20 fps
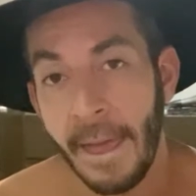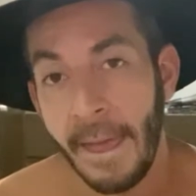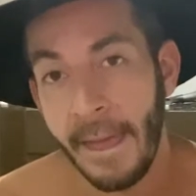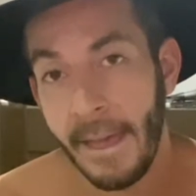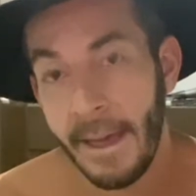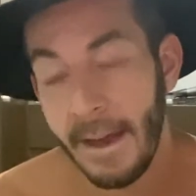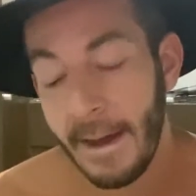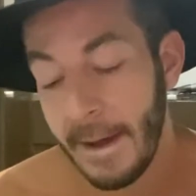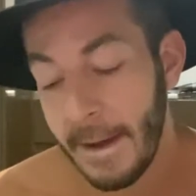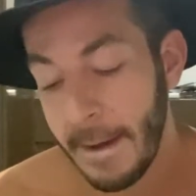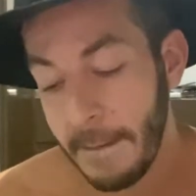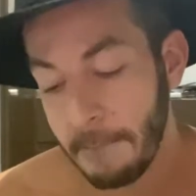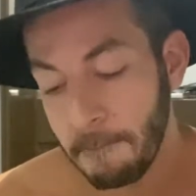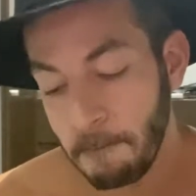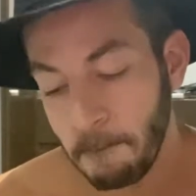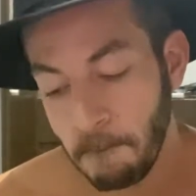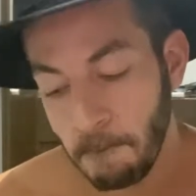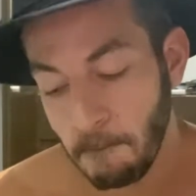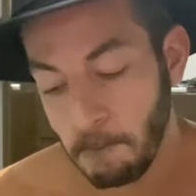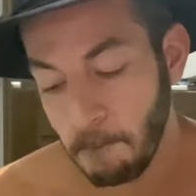
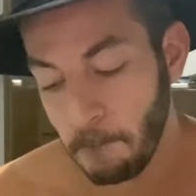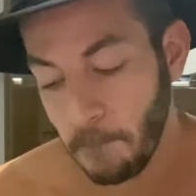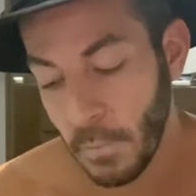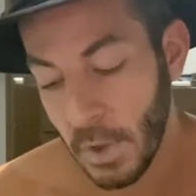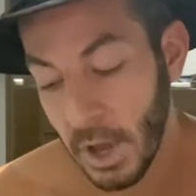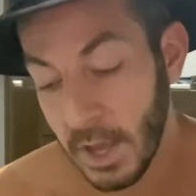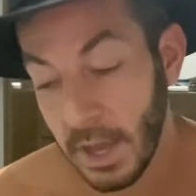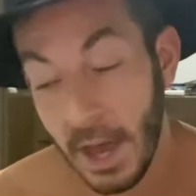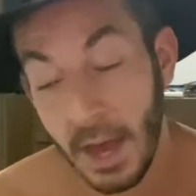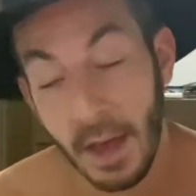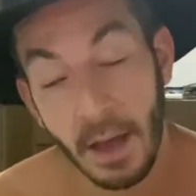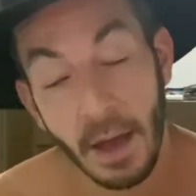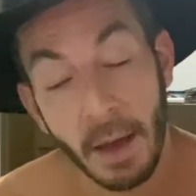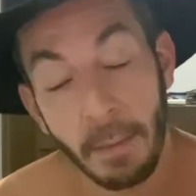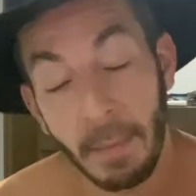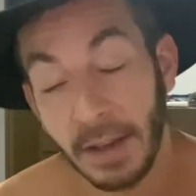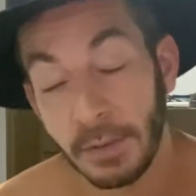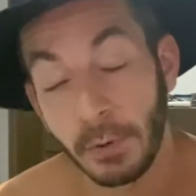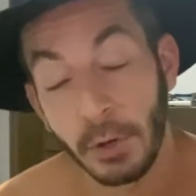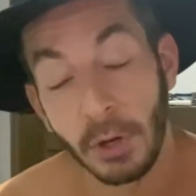Um, and yeah, I'm
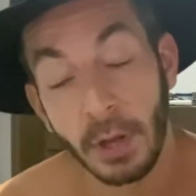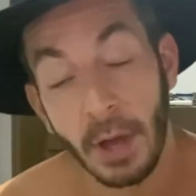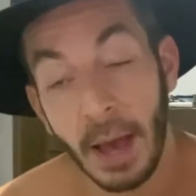actually